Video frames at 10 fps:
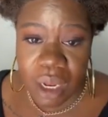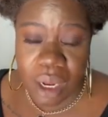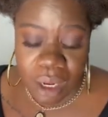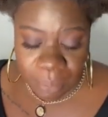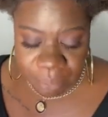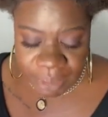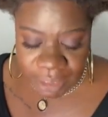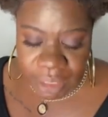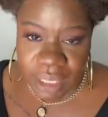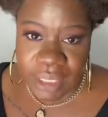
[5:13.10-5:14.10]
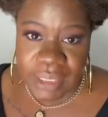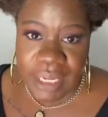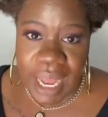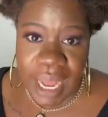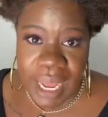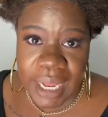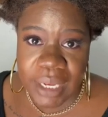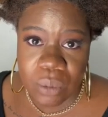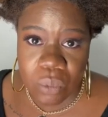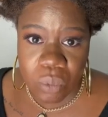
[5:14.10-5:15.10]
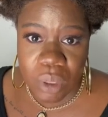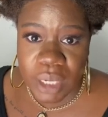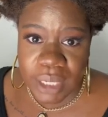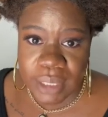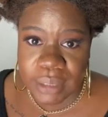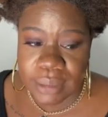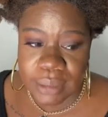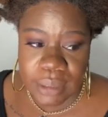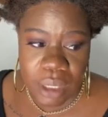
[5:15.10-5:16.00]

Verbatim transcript: um, because I was